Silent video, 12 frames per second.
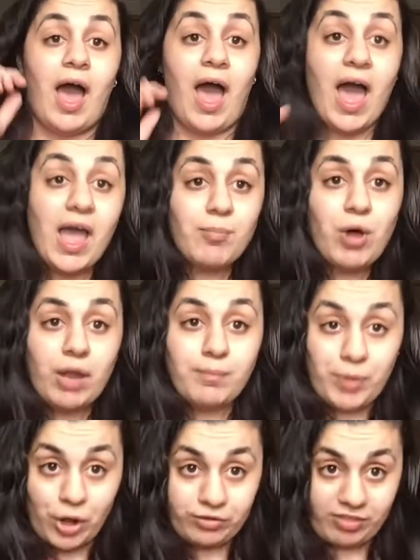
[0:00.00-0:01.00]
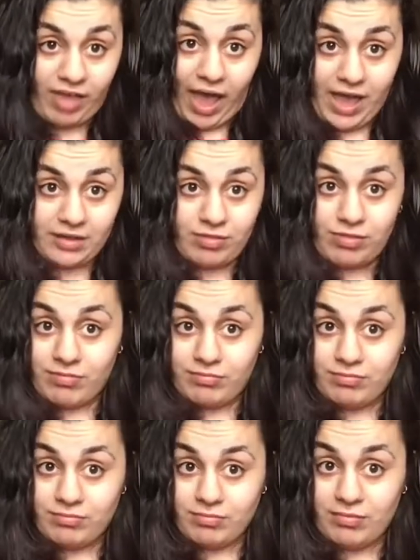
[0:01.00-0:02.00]
I'm on both sides.
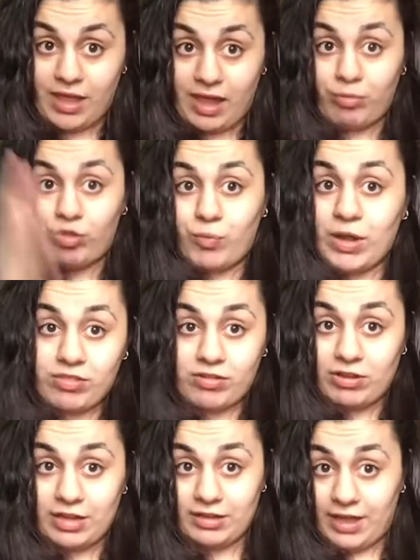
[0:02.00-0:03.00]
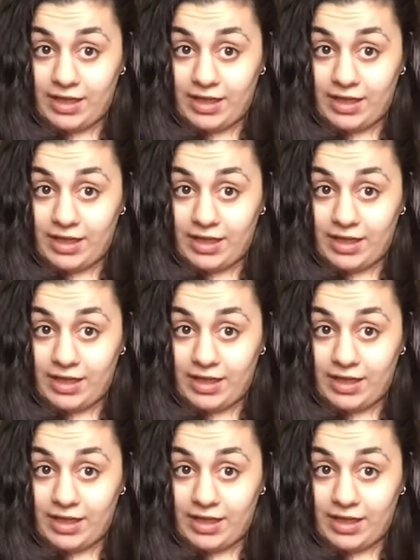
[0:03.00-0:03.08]
Like I'm Switzerland.